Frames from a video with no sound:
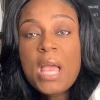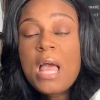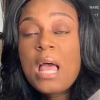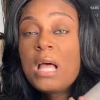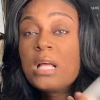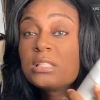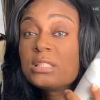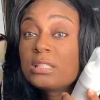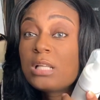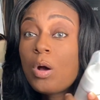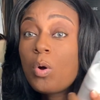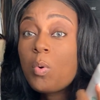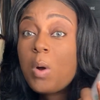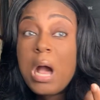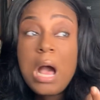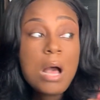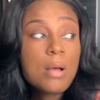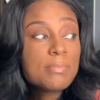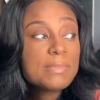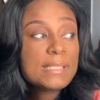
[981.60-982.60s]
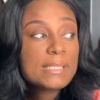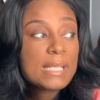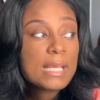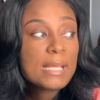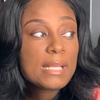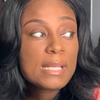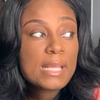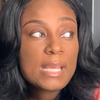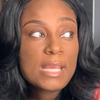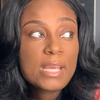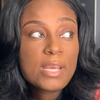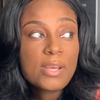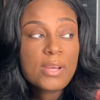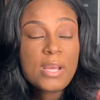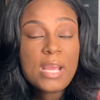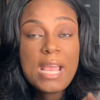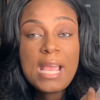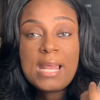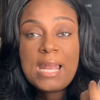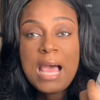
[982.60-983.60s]
so I'm sitting here
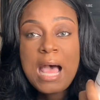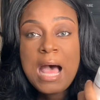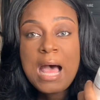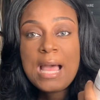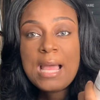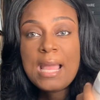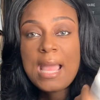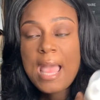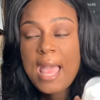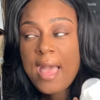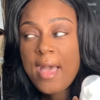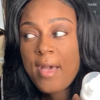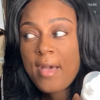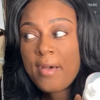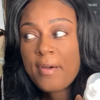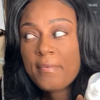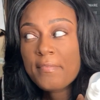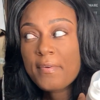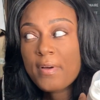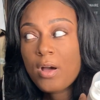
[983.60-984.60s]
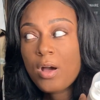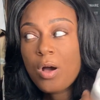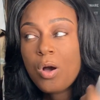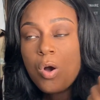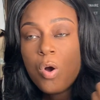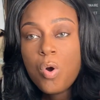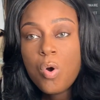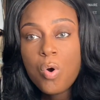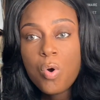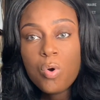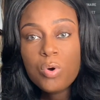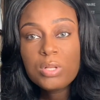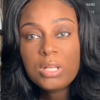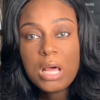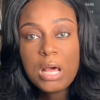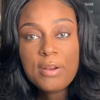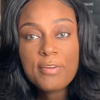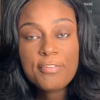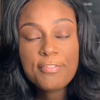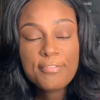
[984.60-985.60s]
and I have a whole
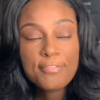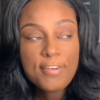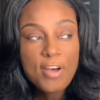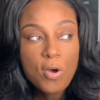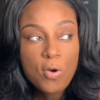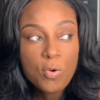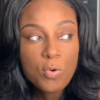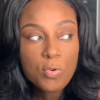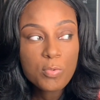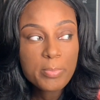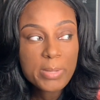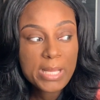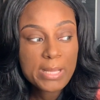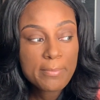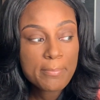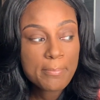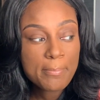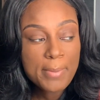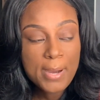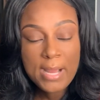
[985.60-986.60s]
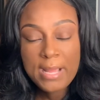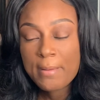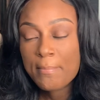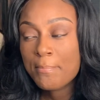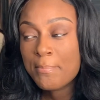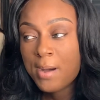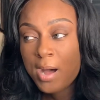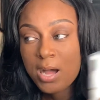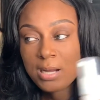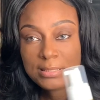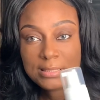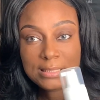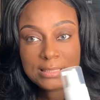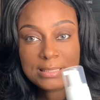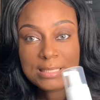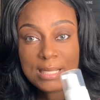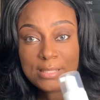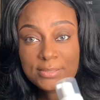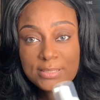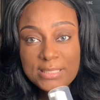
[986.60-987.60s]
lot of foam in boxes
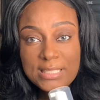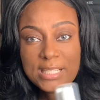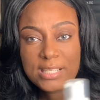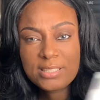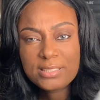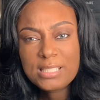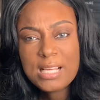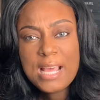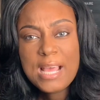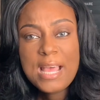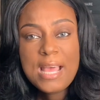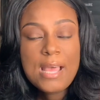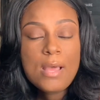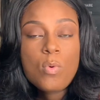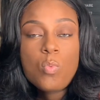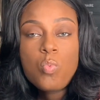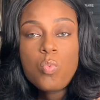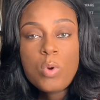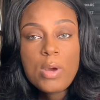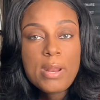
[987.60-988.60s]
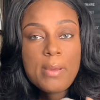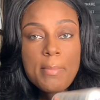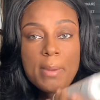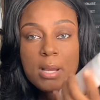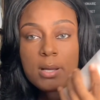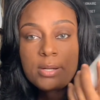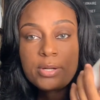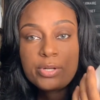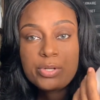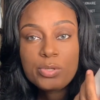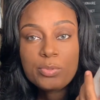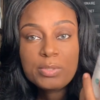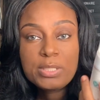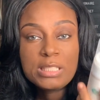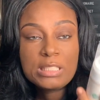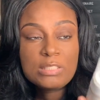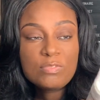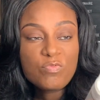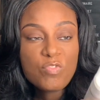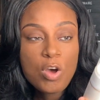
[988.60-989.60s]
downstairs. What am I gonna do with
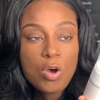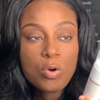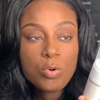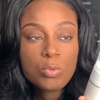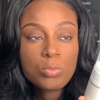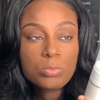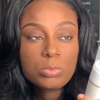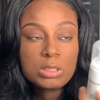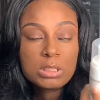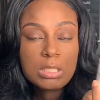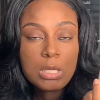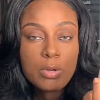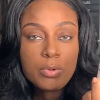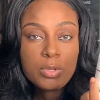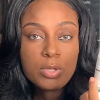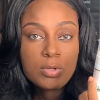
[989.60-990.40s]
these foams? So